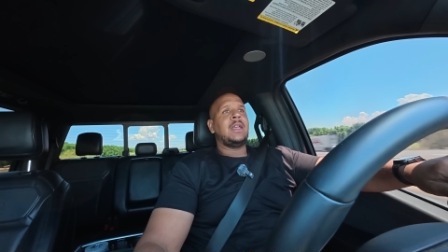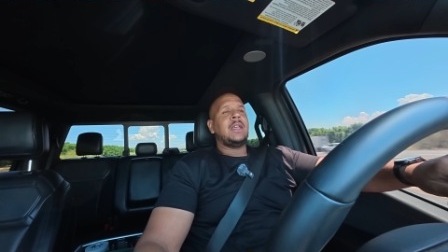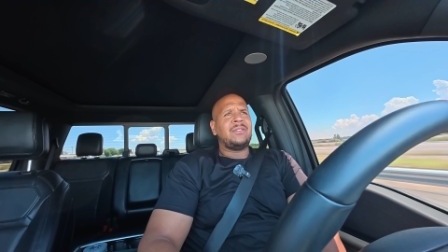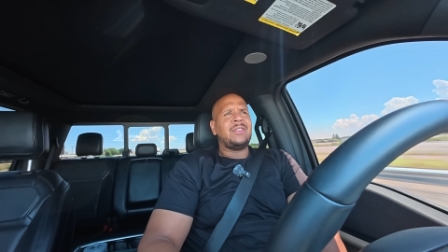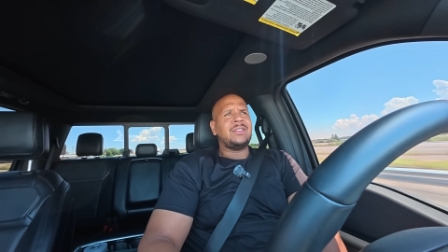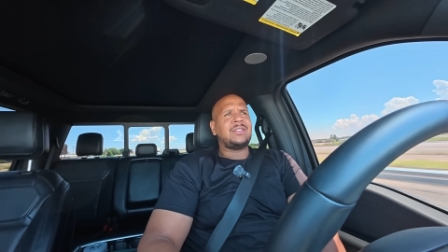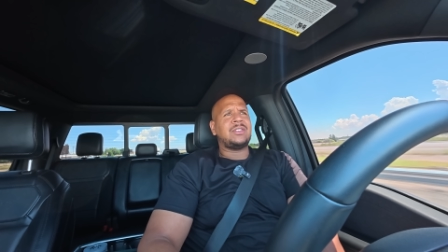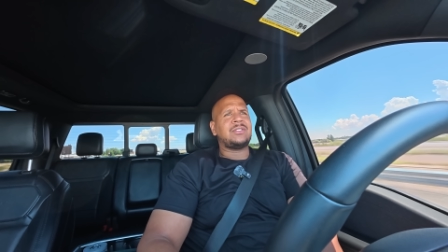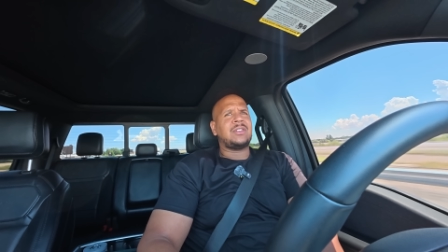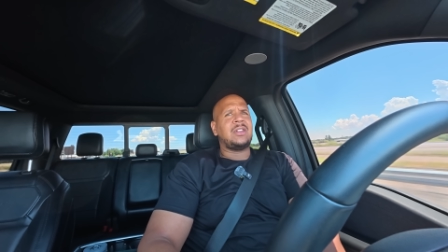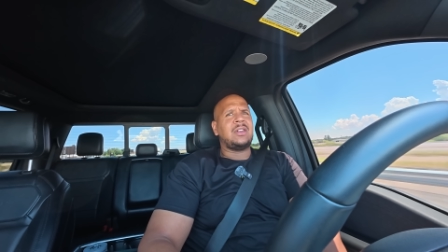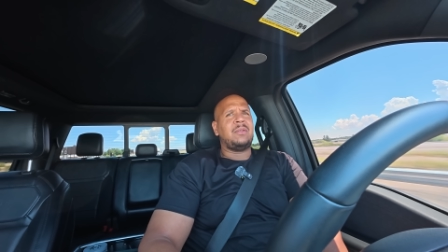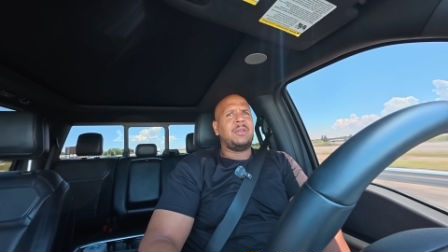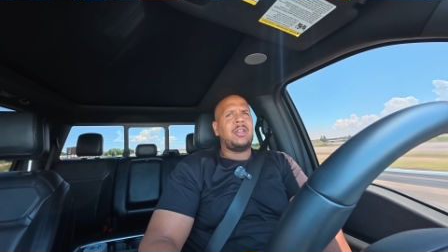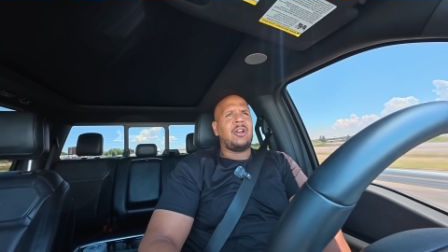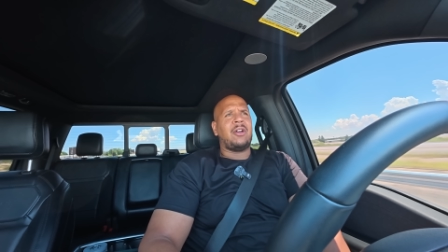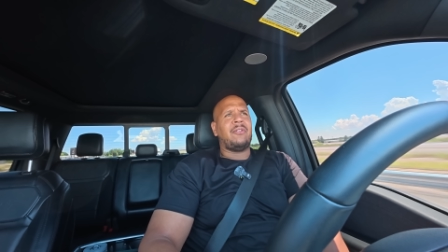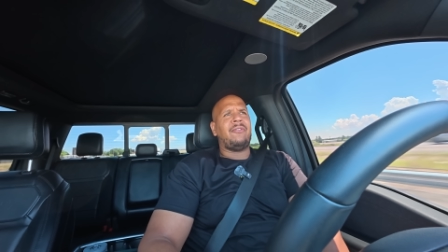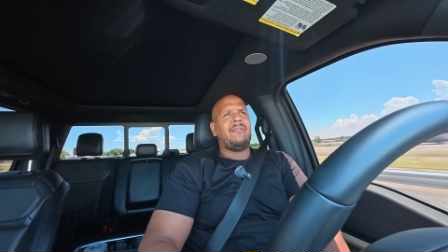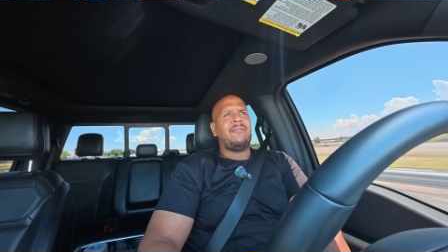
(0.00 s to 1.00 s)
This is going to
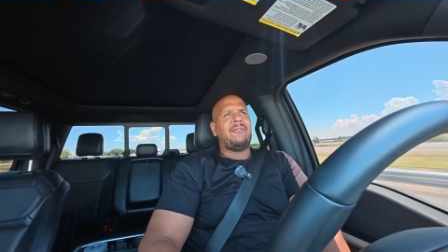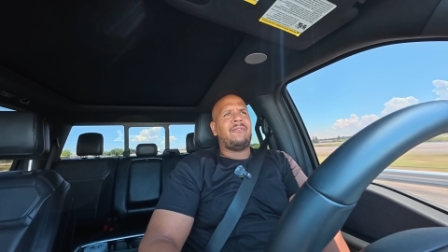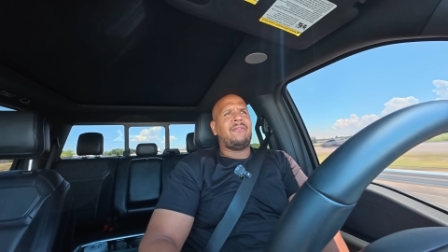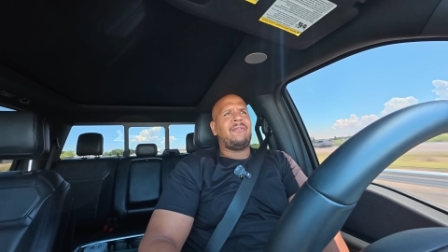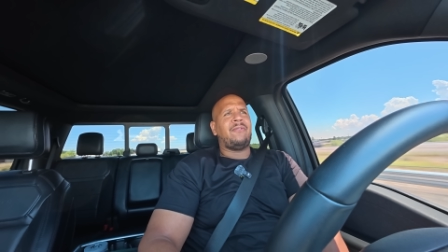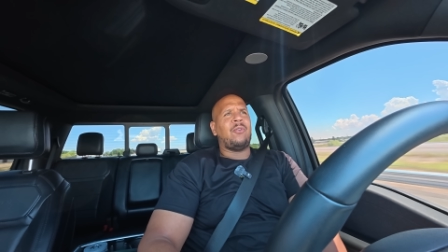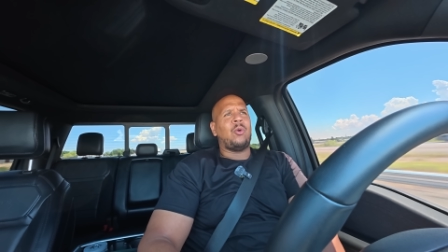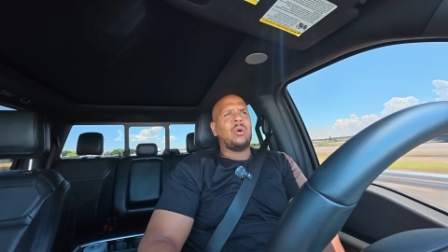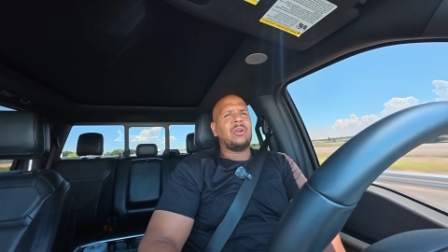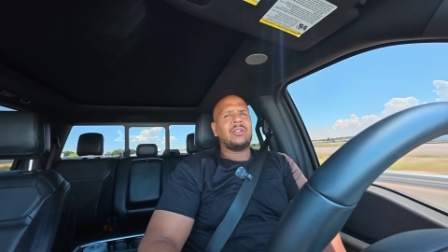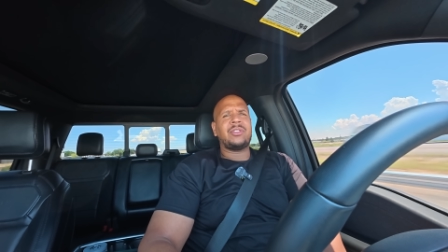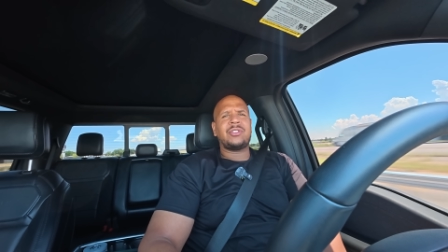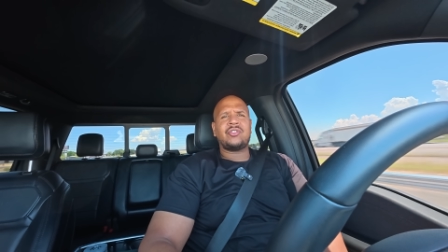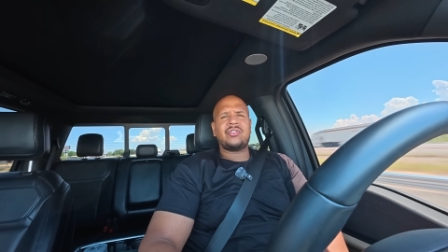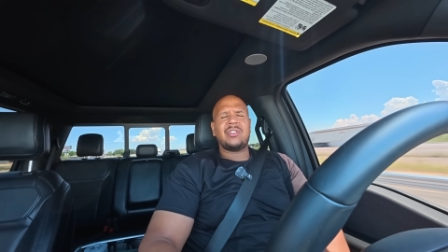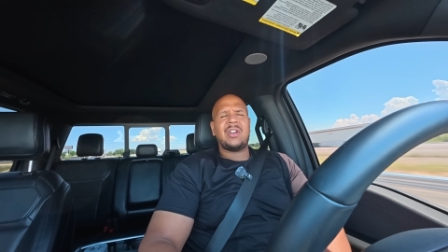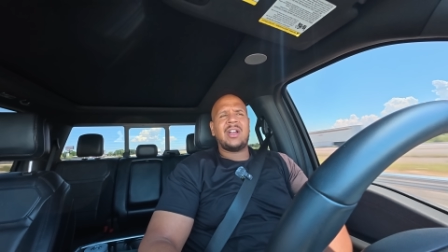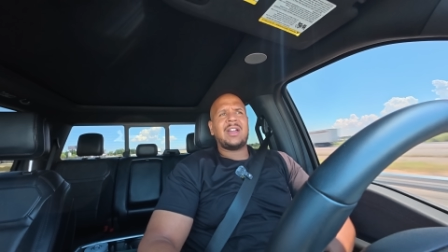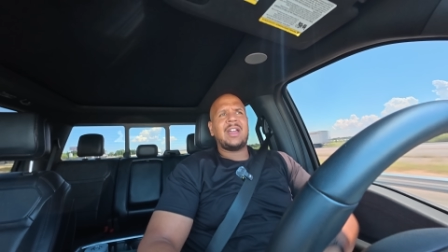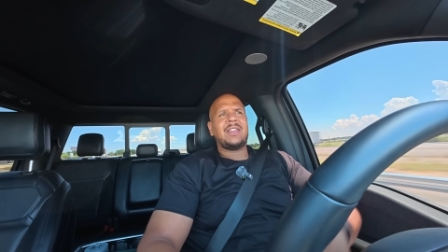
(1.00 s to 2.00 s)
be our fourth
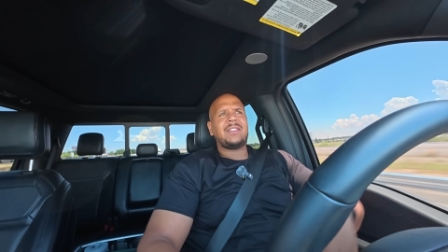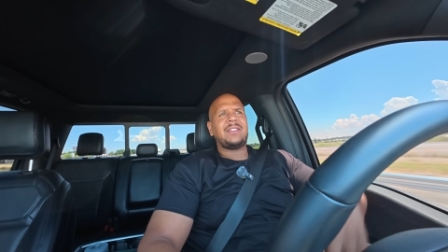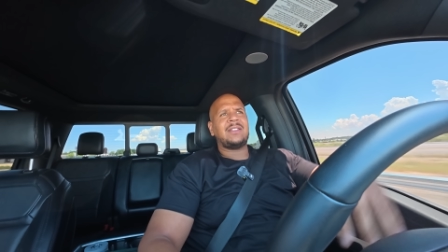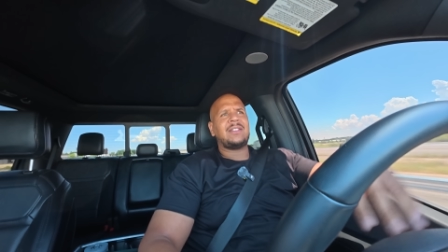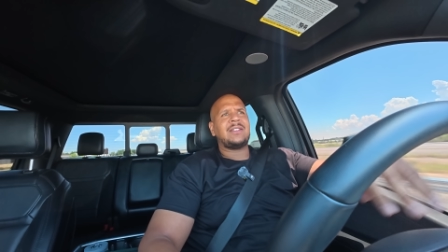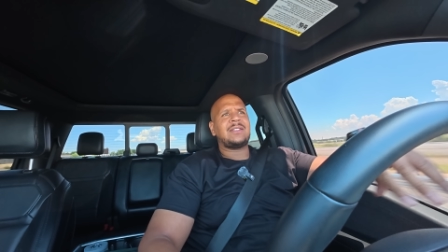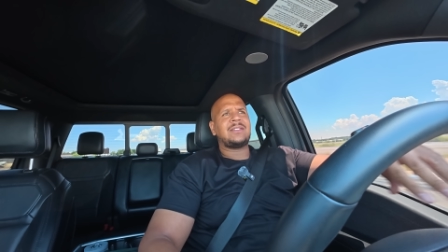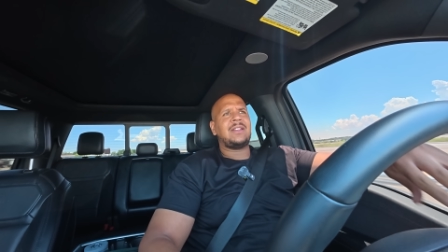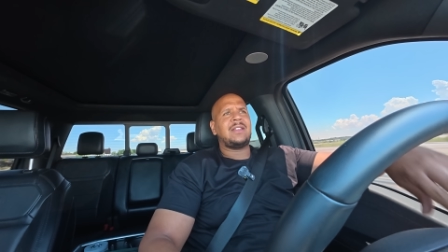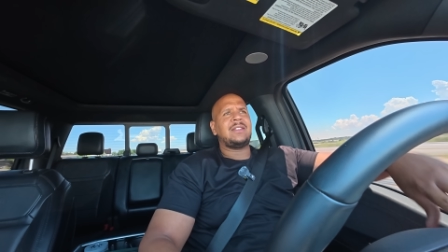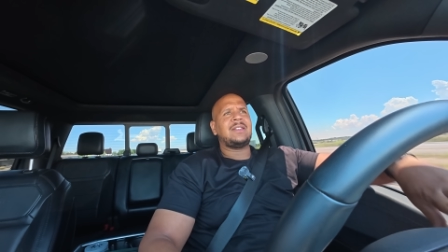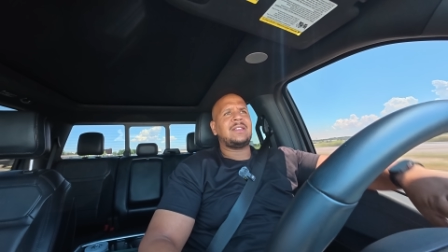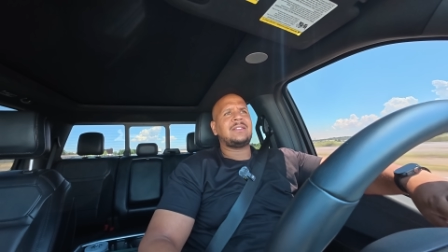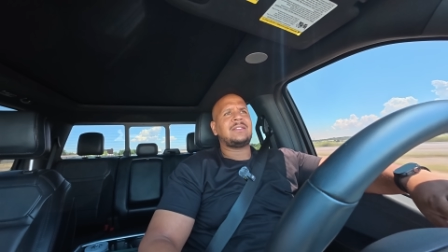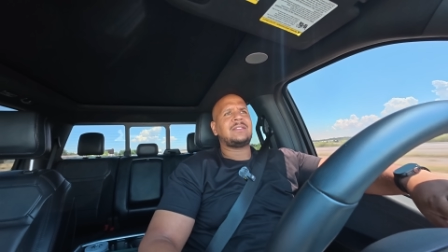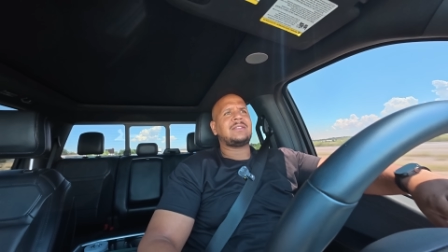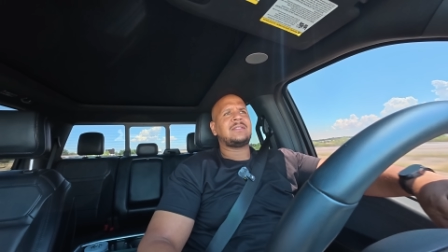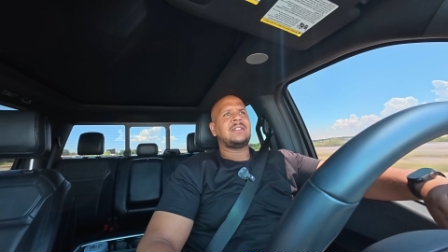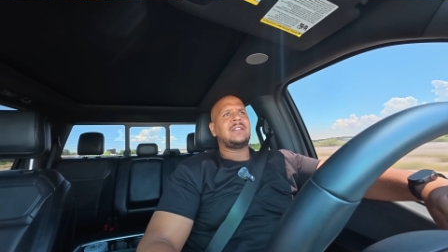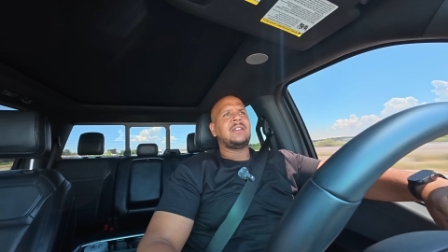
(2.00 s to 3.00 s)
truck, I think, that's done
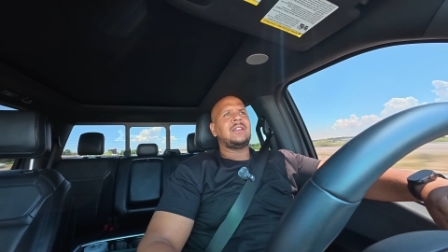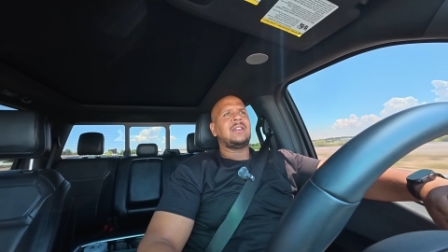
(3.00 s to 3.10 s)
this.